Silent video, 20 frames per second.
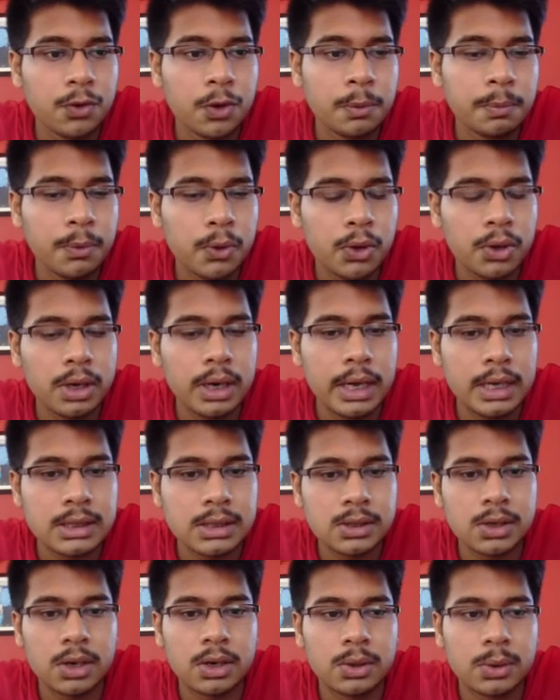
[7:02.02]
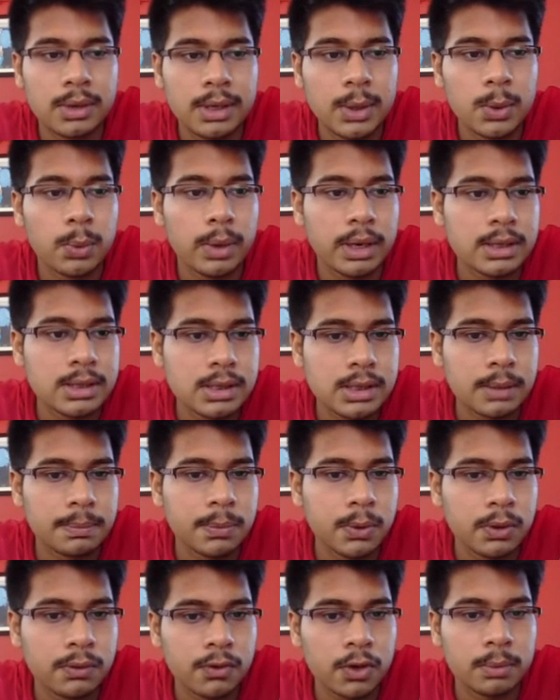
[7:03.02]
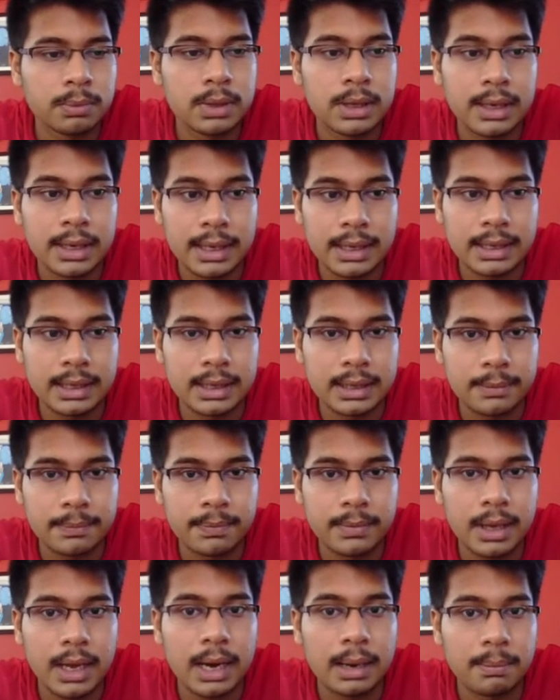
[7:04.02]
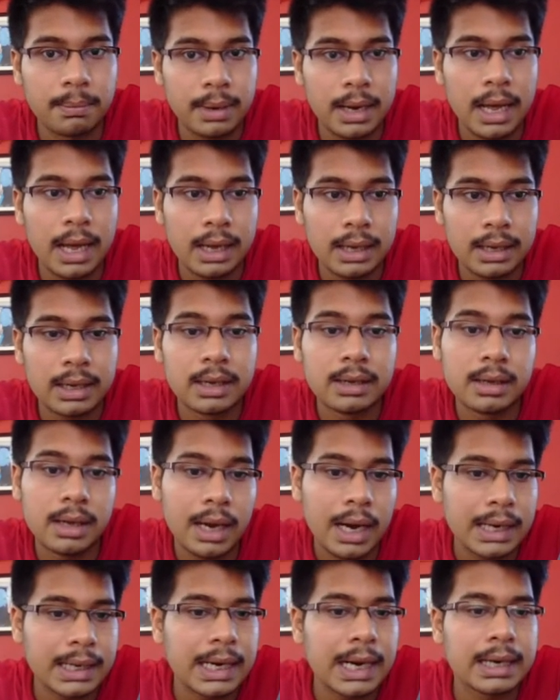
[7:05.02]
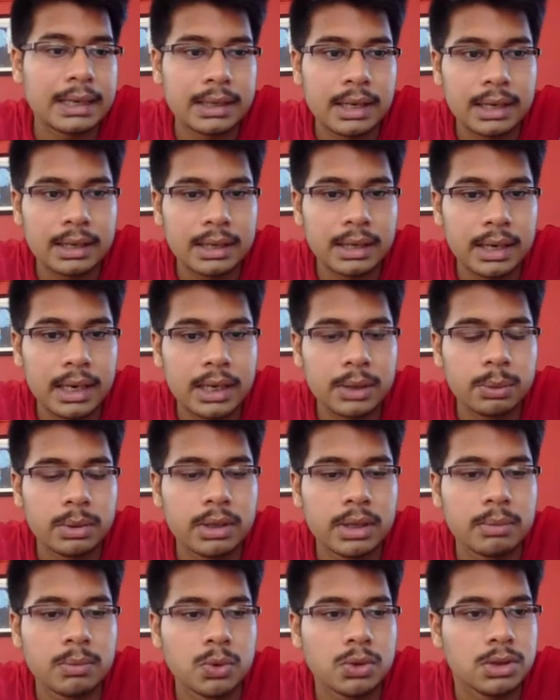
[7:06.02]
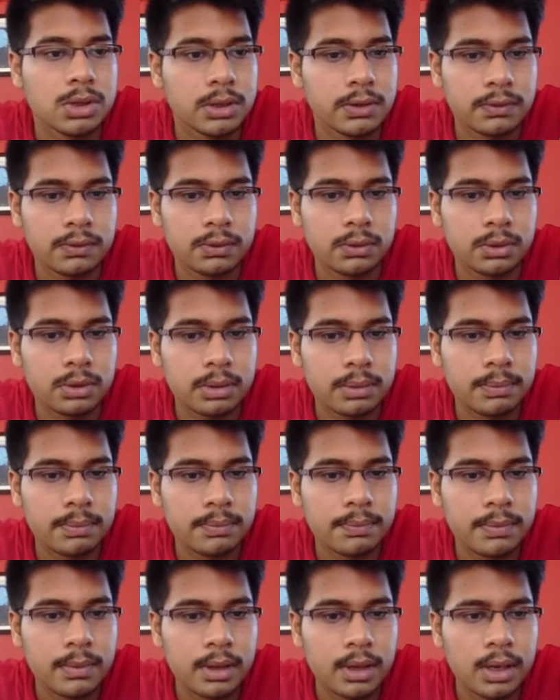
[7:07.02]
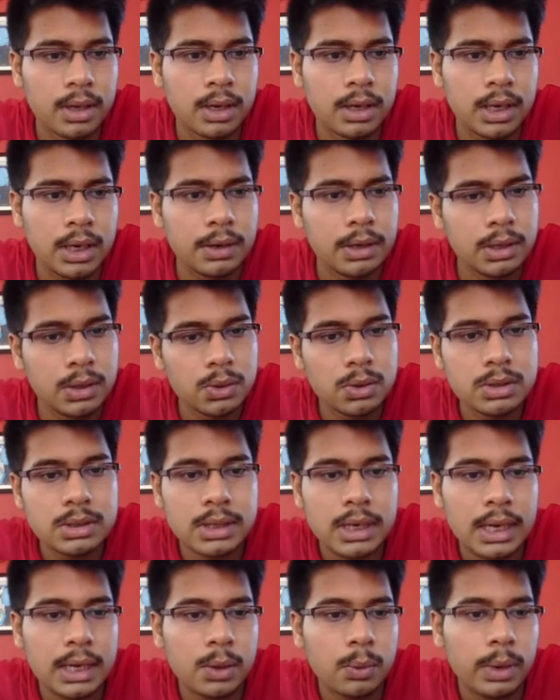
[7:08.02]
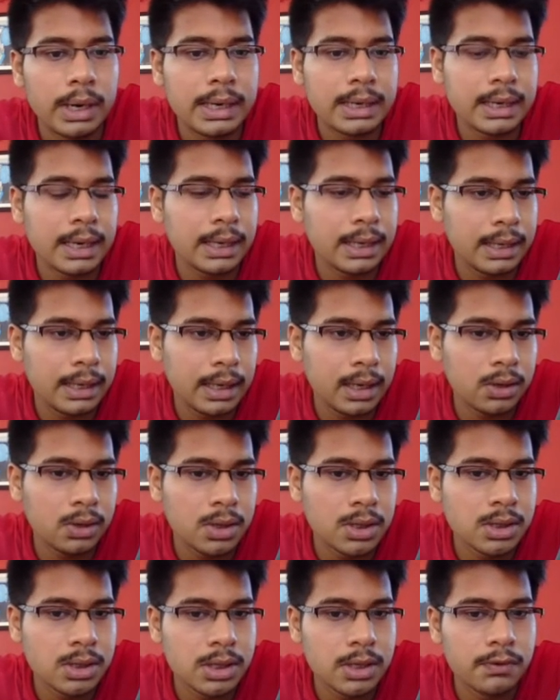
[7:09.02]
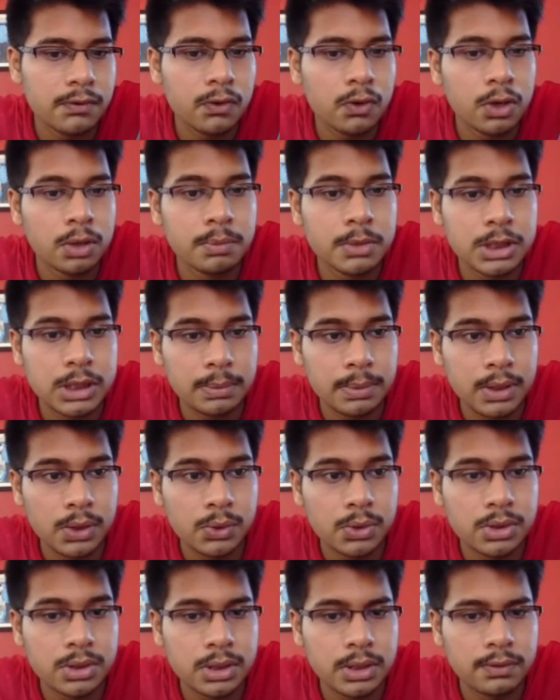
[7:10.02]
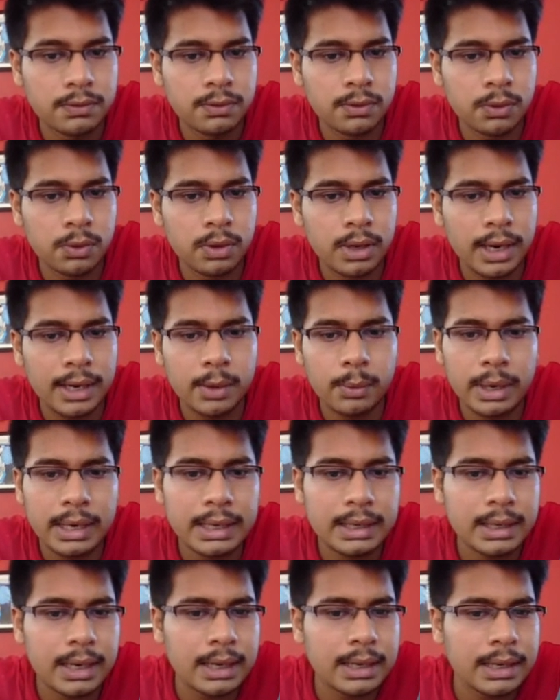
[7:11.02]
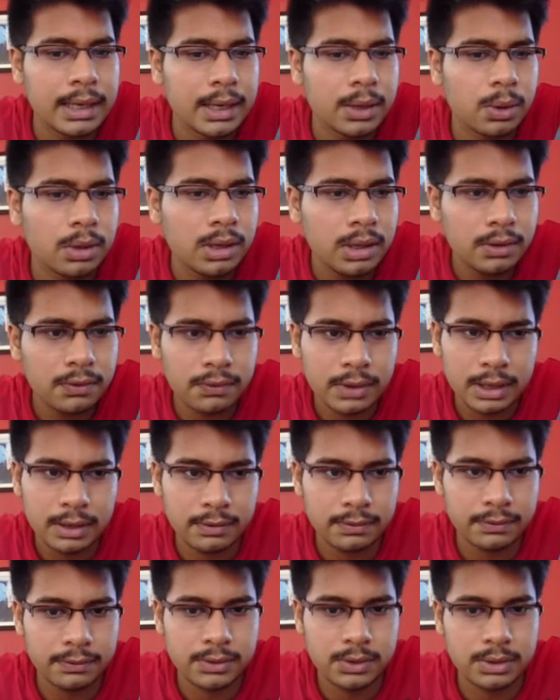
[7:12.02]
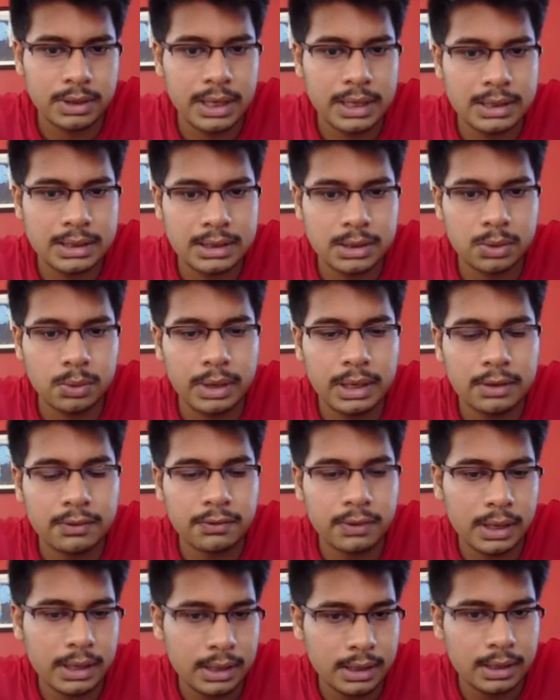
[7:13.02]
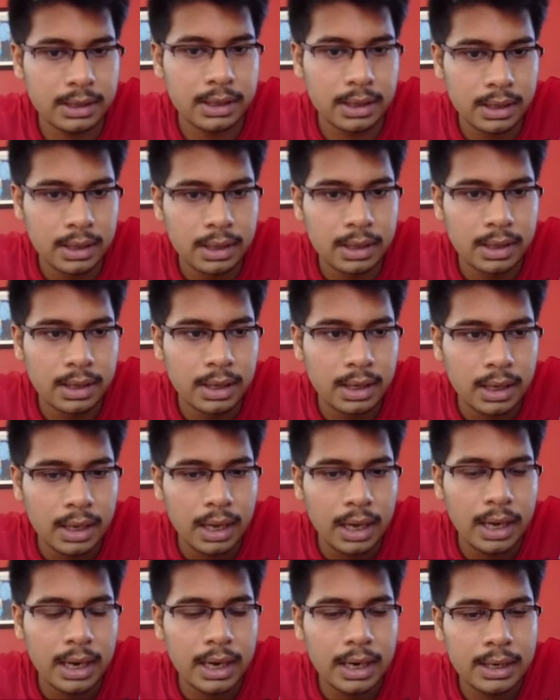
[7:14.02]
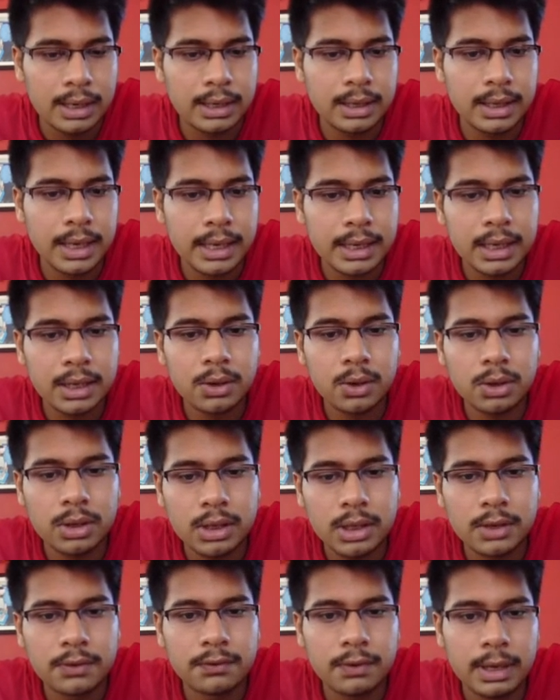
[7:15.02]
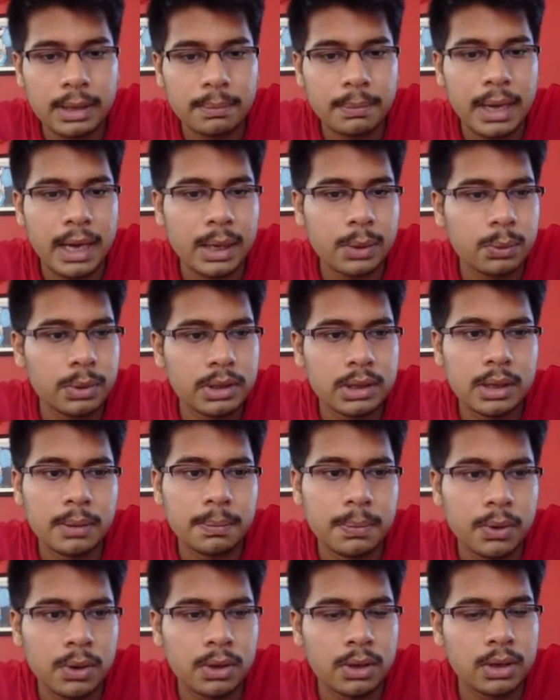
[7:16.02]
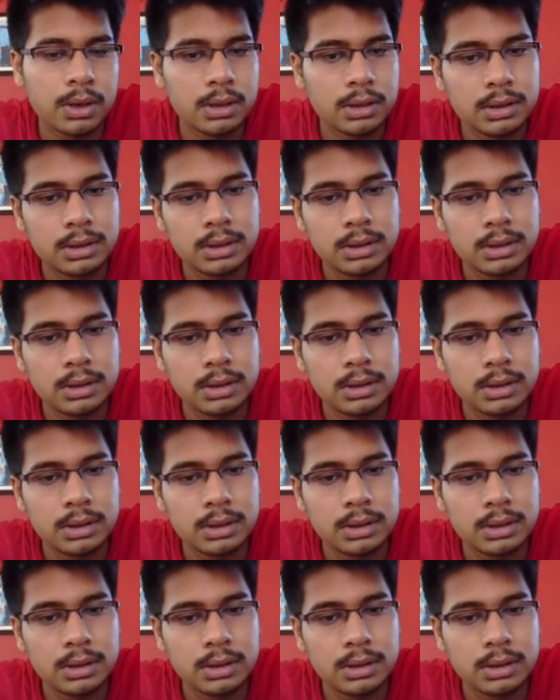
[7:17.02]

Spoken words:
pawn has got only one support from the knight, and black attacked that knight with the move g4. Now it looks like white can take on g4, bishop into g4, and white can take on e5. So that's quite fine. And taking on e5 back with the pawn,